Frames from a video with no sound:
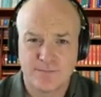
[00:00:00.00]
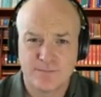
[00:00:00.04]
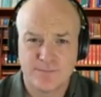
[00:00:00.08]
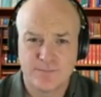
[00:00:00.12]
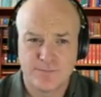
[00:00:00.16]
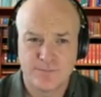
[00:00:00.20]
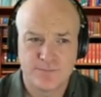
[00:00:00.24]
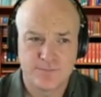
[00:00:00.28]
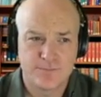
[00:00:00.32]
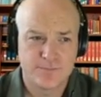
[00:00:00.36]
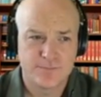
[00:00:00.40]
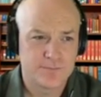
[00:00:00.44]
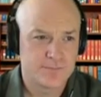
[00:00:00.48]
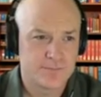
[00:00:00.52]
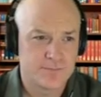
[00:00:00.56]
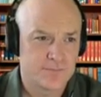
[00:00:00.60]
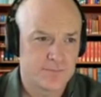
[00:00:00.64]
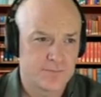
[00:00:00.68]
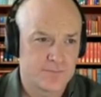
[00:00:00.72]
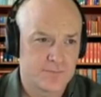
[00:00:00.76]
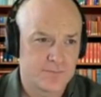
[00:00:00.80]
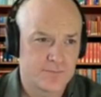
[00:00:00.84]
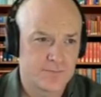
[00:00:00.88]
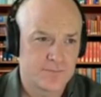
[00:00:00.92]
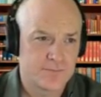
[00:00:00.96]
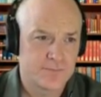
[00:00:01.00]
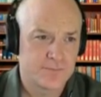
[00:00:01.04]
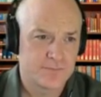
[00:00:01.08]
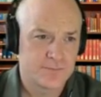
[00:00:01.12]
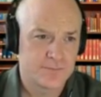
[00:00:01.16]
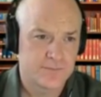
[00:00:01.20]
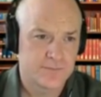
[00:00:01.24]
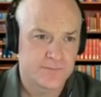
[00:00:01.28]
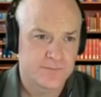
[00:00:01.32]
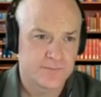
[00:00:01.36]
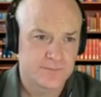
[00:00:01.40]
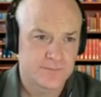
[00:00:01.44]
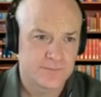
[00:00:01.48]

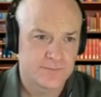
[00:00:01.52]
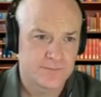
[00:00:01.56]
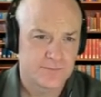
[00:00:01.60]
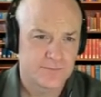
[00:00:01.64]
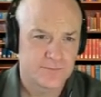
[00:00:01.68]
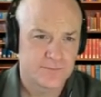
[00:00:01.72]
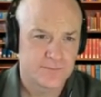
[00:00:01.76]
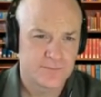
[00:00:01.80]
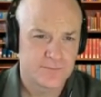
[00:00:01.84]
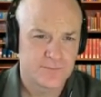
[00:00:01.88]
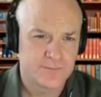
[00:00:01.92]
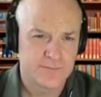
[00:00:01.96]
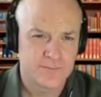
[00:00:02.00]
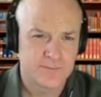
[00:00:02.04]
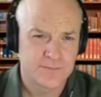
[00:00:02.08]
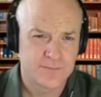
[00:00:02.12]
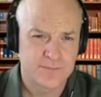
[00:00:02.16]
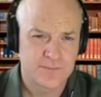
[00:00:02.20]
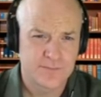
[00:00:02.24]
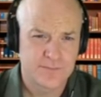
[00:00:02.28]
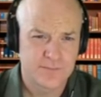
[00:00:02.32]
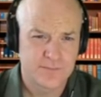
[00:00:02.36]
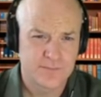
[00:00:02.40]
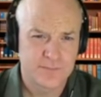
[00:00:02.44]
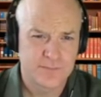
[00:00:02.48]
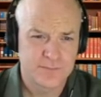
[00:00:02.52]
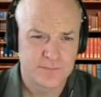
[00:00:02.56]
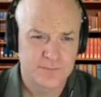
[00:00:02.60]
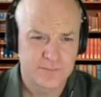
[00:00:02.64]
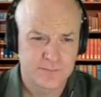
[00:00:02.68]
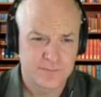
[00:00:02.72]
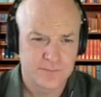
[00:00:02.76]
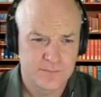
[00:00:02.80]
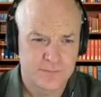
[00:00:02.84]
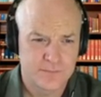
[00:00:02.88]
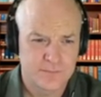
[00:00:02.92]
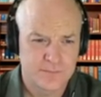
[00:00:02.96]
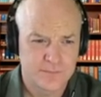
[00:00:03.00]

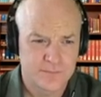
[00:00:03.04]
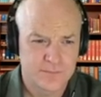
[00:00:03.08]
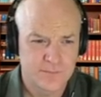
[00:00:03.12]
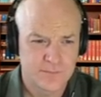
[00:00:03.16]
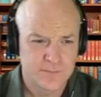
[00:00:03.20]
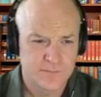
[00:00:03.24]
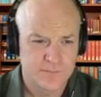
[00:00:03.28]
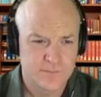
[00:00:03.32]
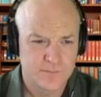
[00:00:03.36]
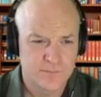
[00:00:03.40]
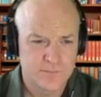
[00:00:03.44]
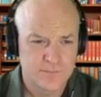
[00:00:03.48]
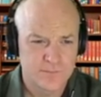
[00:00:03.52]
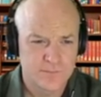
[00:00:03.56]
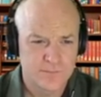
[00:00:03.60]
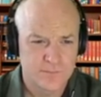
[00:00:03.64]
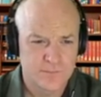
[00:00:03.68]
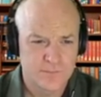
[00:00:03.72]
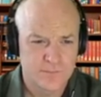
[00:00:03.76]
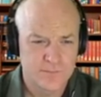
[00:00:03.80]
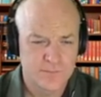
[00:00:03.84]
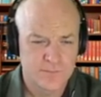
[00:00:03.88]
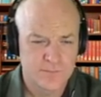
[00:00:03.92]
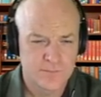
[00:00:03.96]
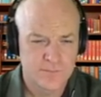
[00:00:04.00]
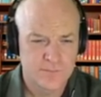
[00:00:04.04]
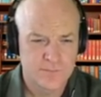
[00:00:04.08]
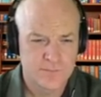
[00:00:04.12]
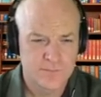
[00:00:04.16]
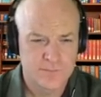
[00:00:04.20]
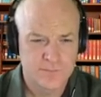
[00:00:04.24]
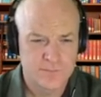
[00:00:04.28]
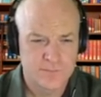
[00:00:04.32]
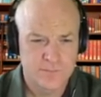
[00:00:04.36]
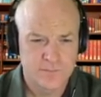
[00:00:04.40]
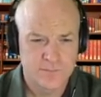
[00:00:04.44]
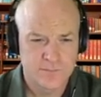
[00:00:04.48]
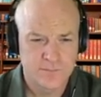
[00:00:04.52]

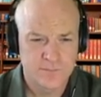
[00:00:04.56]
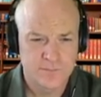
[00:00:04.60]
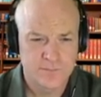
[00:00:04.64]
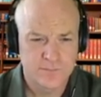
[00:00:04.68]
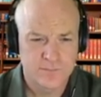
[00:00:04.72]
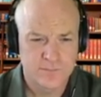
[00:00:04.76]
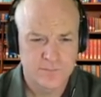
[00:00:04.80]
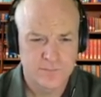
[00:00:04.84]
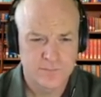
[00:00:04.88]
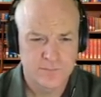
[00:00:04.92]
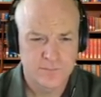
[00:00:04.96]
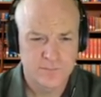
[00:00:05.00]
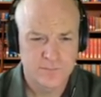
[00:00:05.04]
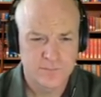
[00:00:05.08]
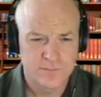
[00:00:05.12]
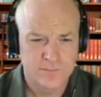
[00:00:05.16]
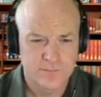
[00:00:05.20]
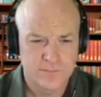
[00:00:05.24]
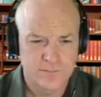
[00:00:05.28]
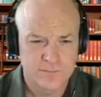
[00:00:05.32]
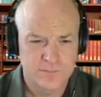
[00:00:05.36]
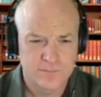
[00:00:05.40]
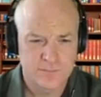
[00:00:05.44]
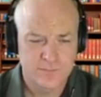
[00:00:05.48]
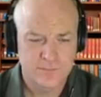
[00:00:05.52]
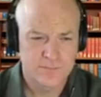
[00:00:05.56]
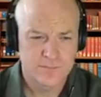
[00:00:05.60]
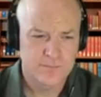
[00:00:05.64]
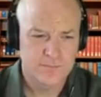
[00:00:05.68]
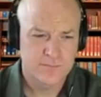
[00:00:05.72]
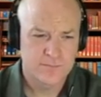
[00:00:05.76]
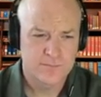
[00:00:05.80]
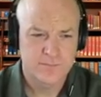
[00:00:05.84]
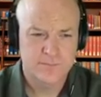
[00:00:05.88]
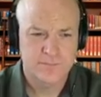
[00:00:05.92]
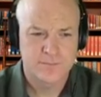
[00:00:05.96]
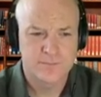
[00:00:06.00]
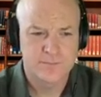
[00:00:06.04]

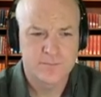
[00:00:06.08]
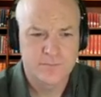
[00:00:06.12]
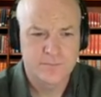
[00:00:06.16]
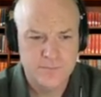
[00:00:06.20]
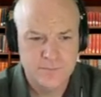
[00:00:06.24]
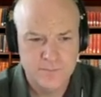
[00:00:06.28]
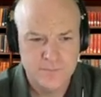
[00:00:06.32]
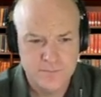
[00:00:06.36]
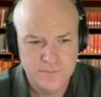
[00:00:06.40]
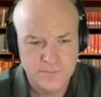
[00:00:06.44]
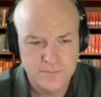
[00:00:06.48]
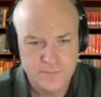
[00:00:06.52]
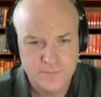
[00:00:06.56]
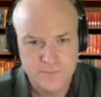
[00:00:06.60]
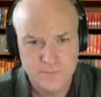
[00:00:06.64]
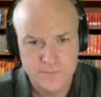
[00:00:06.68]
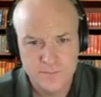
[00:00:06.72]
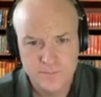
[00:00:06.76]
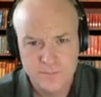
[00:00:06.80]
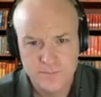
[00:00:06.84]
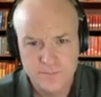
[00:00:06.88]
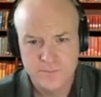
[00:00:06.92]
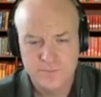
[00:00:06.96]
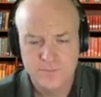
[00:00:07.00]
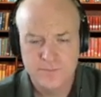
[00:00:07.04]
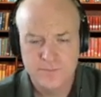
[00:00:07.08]
The person shown says nothing.